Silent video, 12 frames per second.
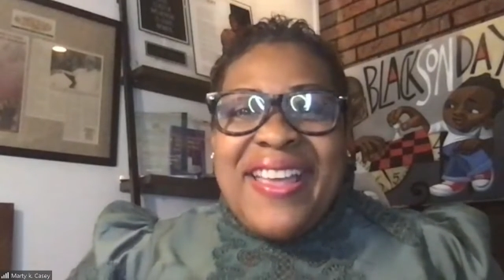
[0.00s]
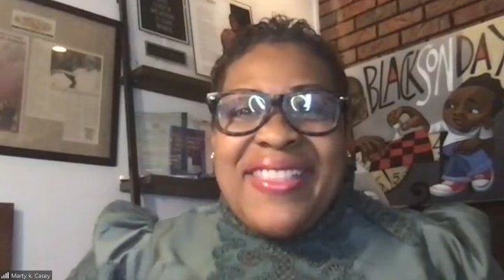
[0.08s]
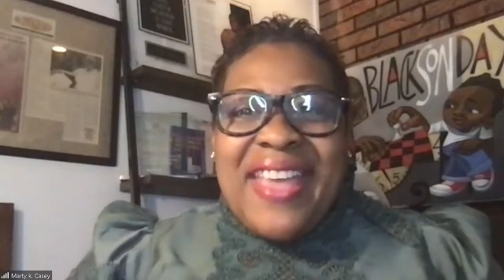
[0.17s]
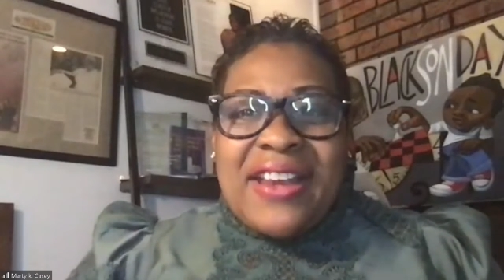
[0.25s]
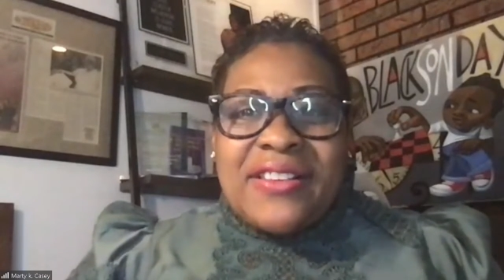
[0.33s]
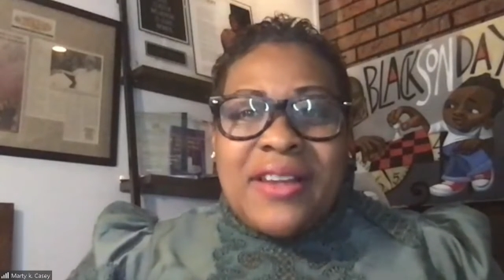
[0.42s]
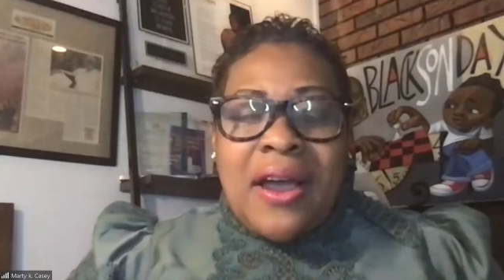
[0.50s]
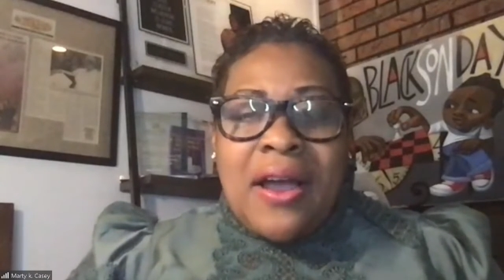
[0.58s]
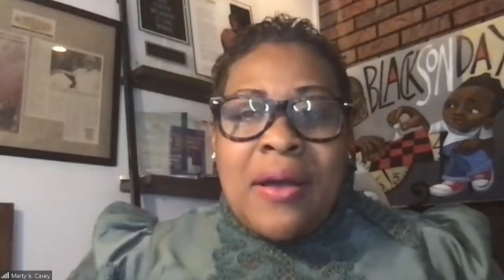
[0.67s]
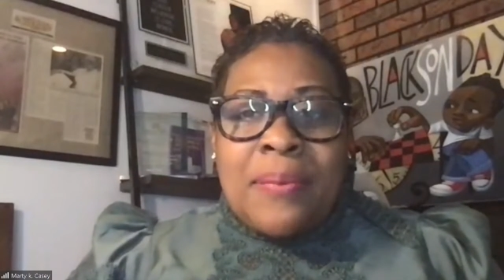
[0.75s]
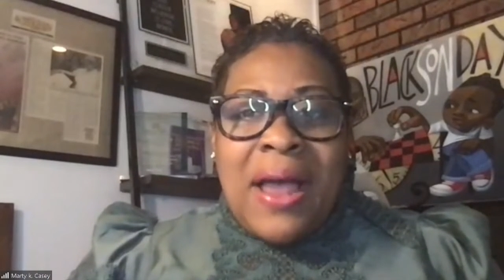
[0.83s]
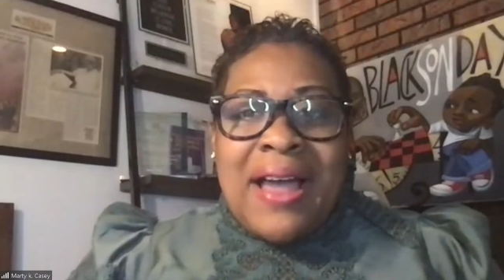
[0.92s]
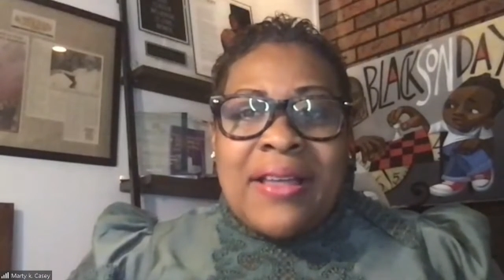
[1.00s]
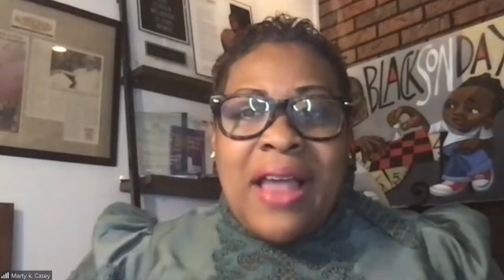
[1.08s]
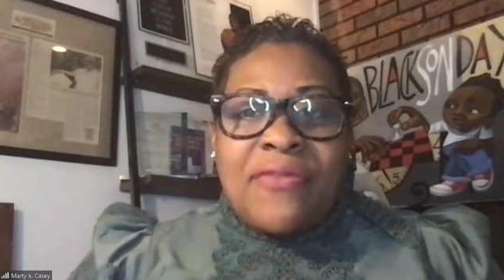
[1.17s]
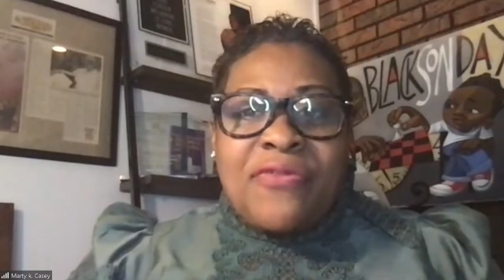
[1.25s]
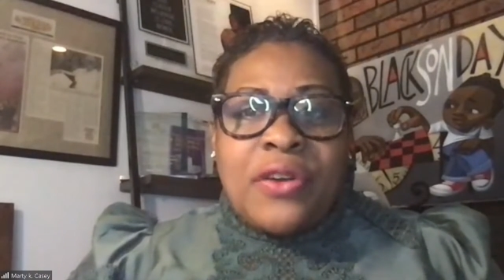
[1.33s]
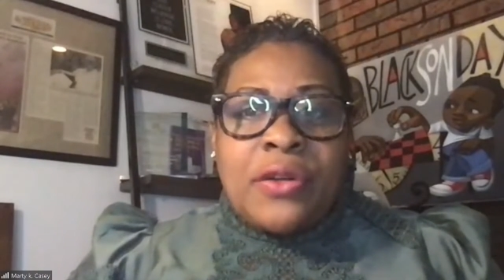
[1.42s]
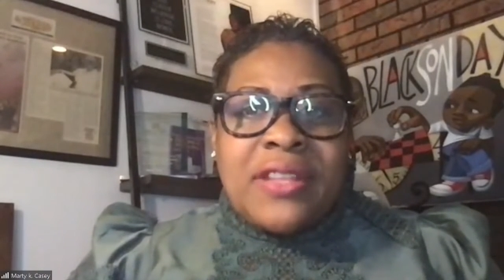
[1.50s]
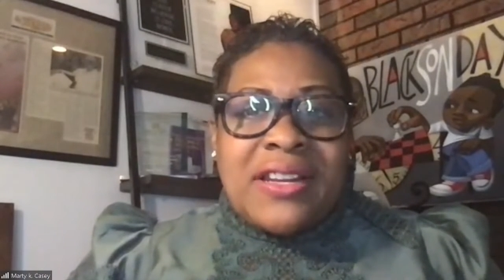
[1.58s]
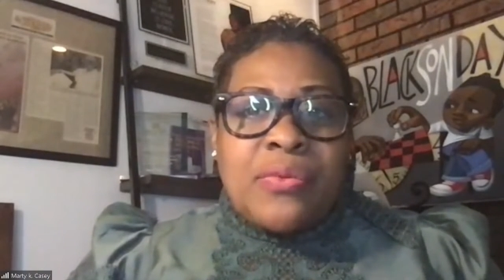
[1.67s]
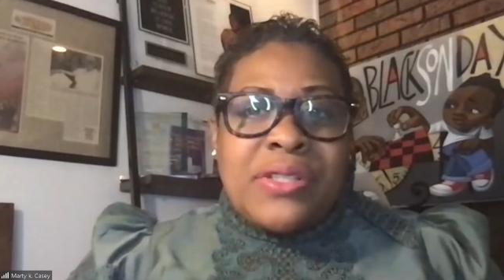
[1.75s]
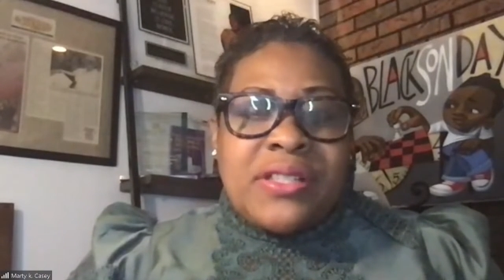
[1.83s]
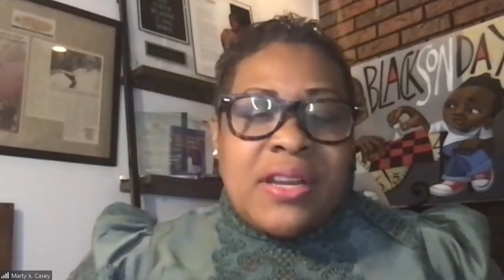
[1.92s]
that I felt that
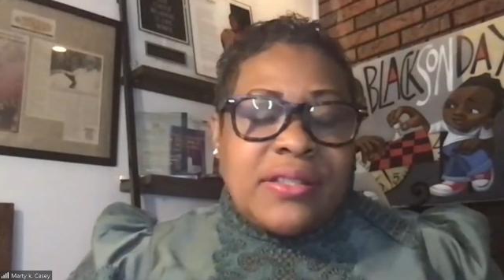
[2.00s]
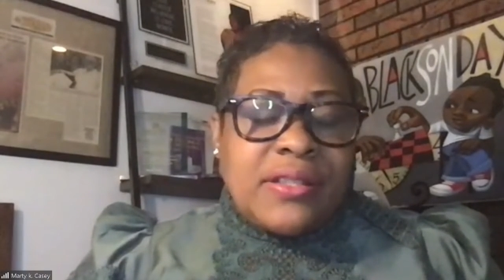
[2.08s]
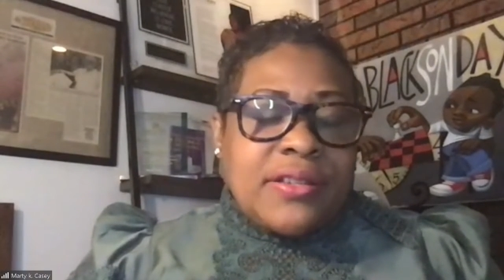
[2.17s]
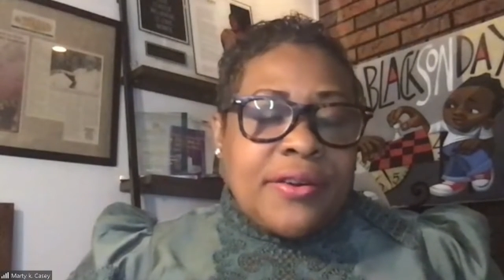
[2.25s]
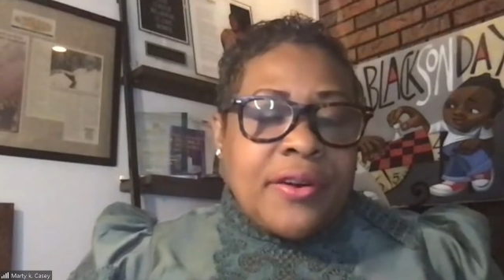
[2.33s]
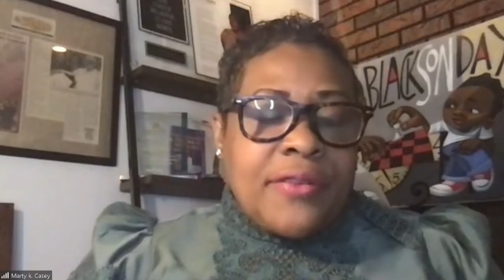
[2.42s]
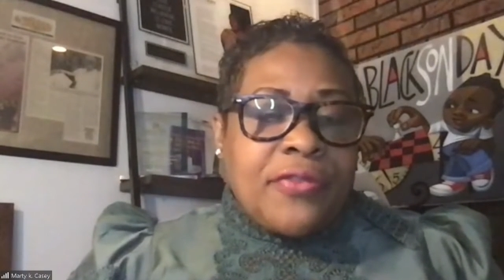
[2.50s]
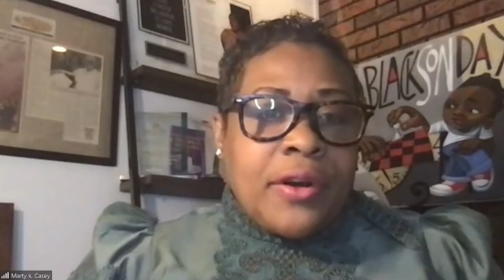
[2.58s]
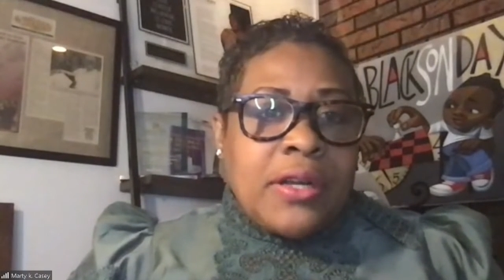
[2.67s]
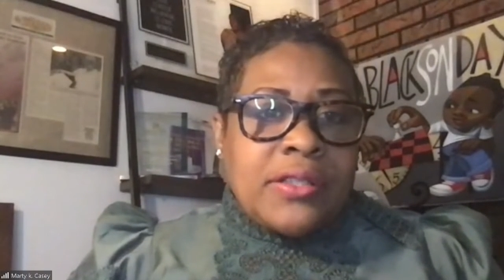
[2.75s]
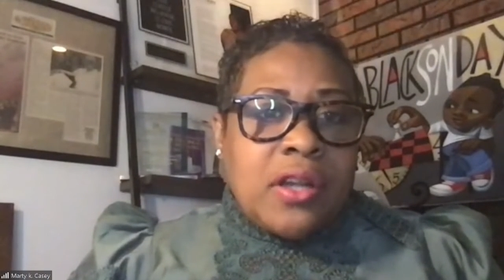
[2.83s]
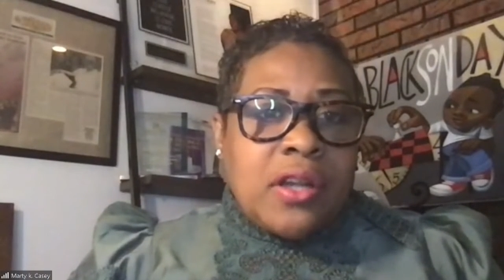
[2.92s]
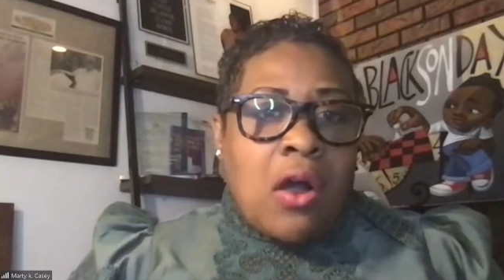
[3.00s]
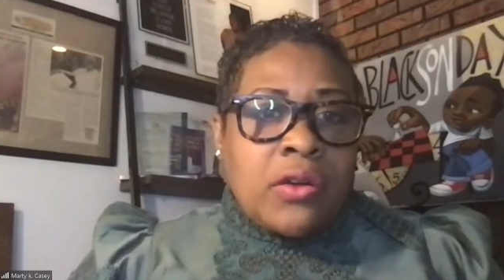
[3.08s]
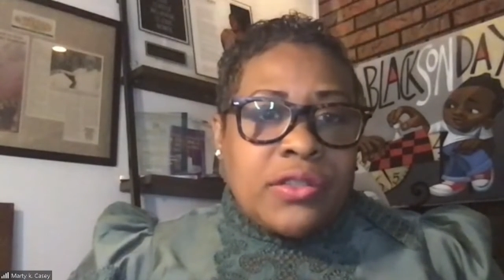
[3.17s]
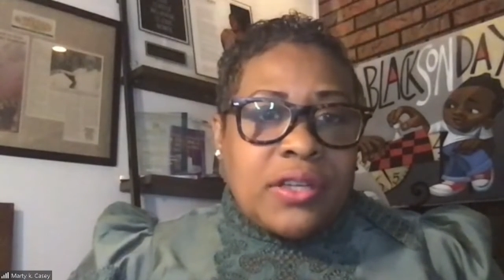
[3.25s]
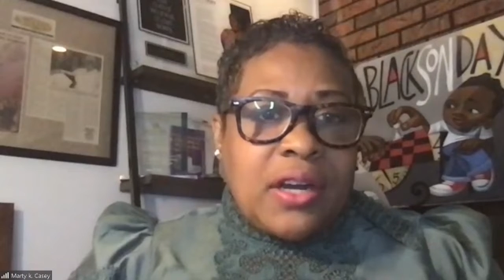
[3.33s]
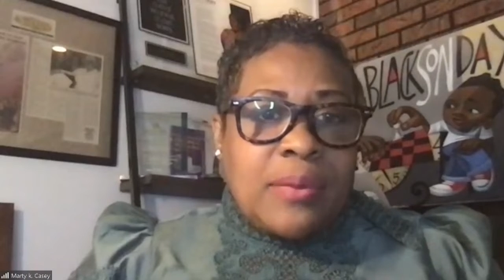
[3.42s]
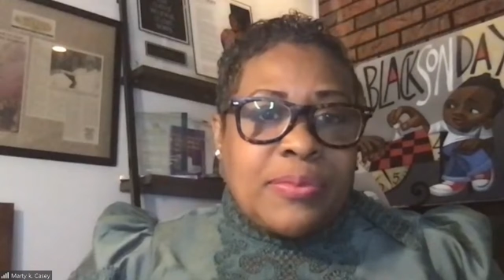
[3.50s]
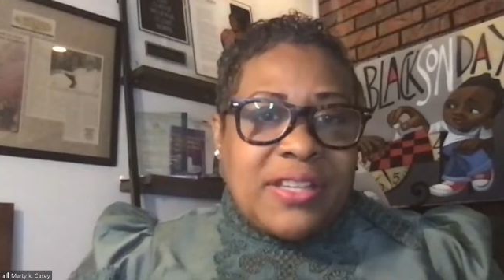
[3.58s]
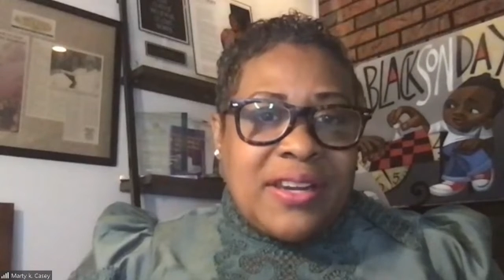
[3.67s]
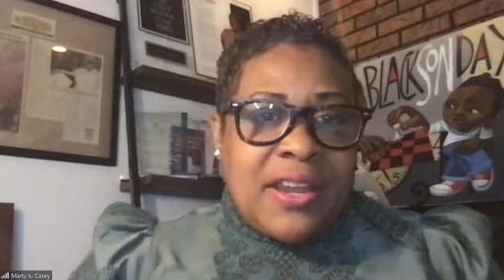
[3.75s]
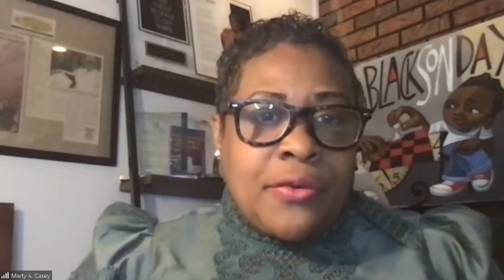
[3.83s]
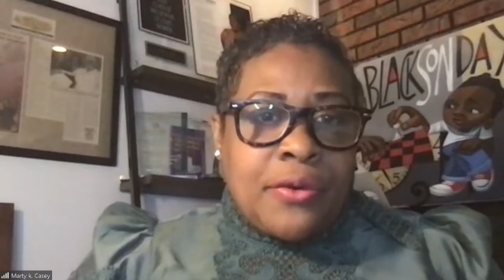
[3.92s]
it was necessary for us all to come
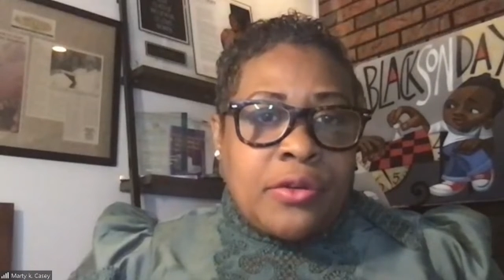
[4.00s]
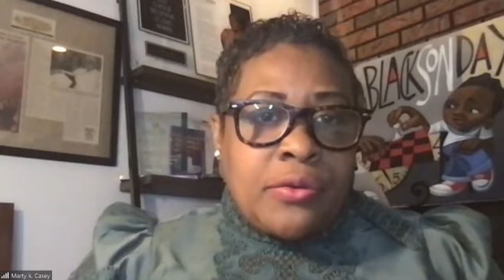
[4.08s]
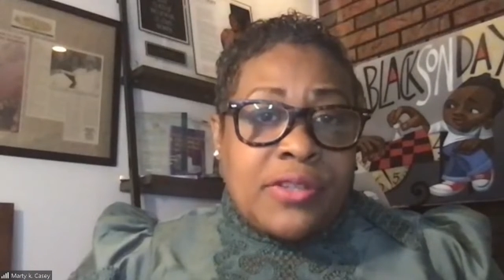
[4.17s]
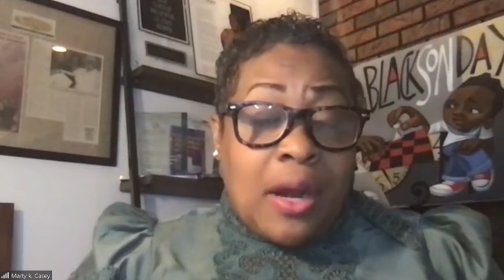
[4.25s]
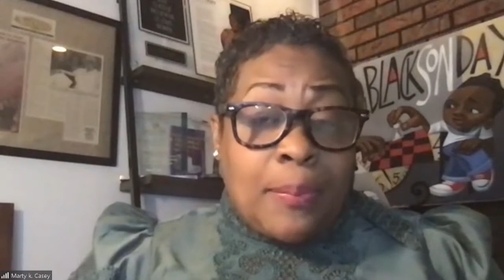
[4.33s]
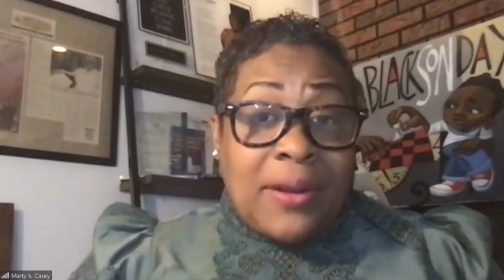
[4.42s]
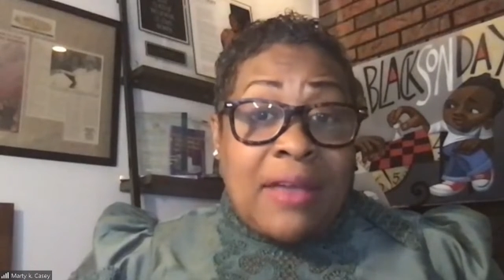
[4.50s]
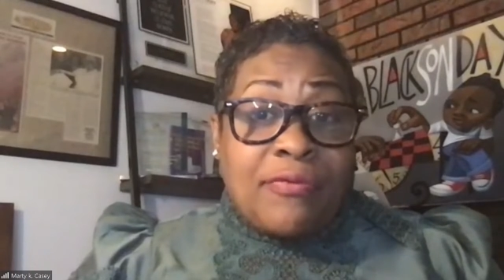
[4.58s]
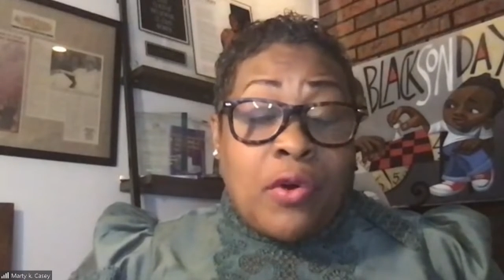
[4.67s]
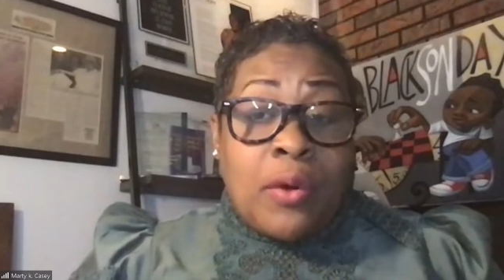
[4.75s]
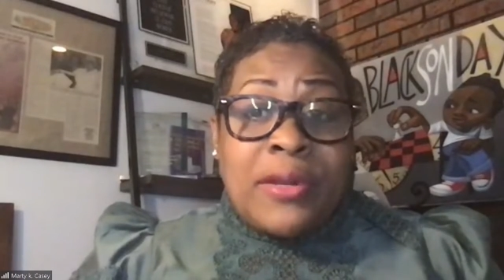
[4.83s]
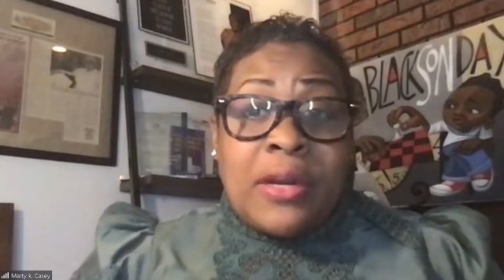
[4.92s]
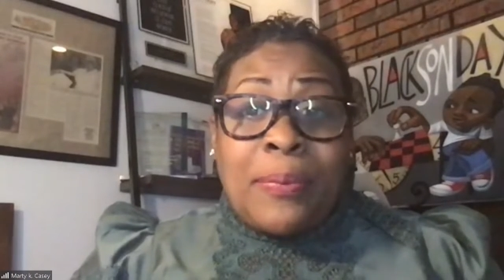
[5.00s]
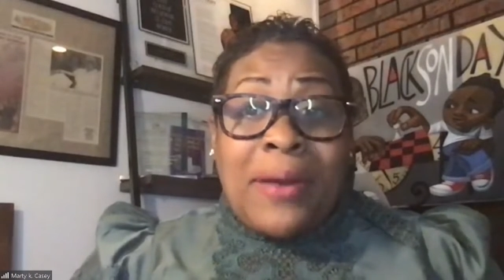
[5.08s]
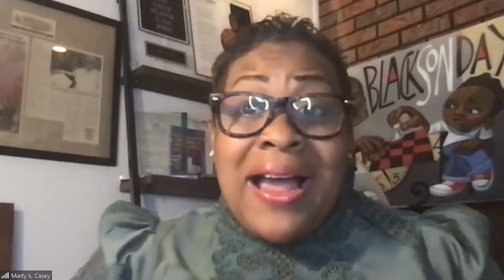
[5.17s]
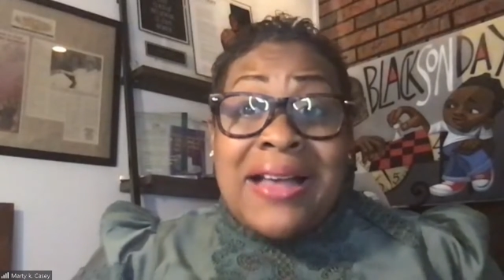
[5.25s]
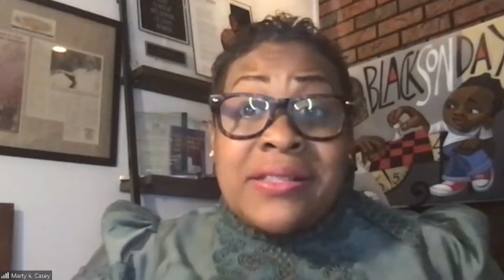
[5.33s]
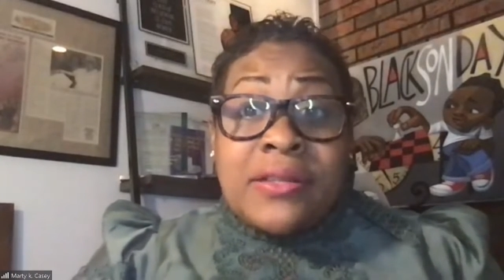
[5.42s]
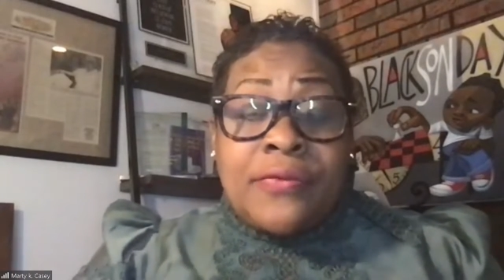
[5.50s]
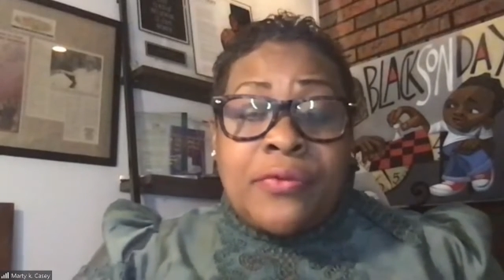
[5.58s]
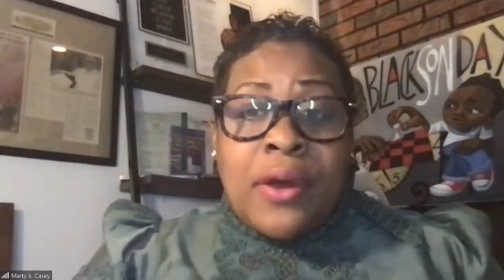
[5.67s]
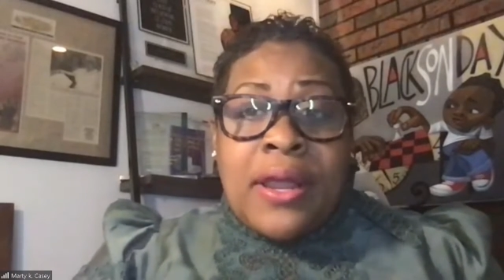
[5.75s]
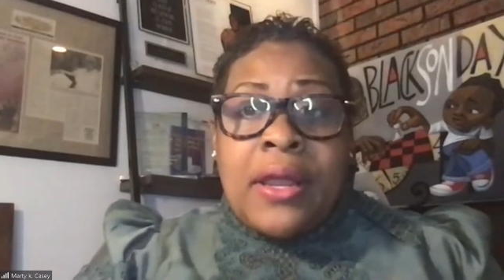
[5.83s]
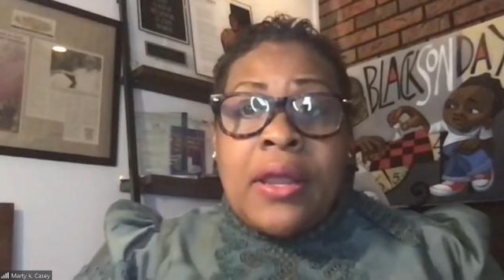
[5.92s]
together and use our platform in a positive
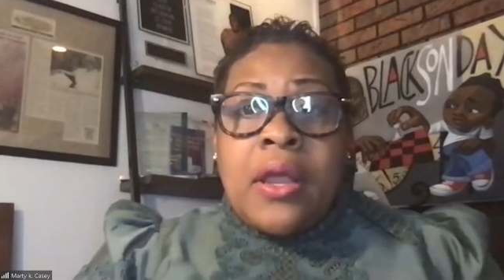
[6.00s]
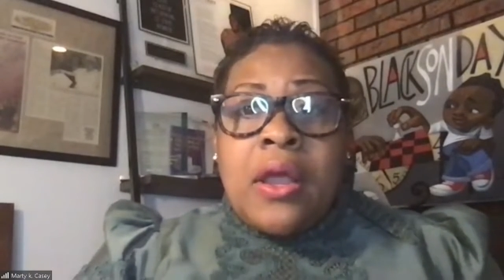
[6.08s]
way.